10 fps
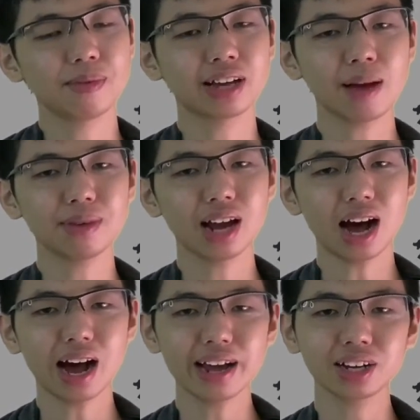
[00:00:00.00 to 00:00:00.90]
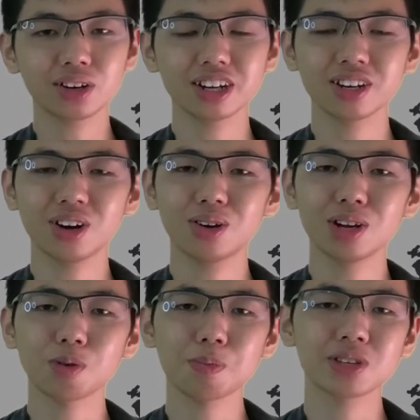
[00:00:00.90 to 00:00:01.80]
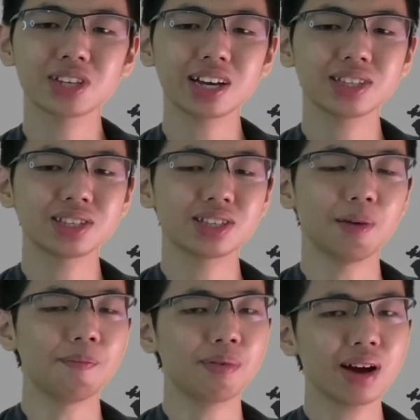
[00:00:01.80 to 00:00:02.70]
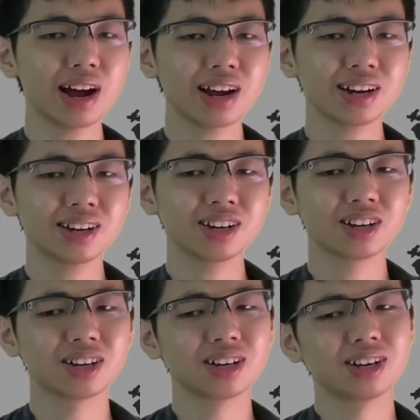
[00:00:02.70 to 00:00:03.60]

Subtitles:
became an icon that not only represents the brand,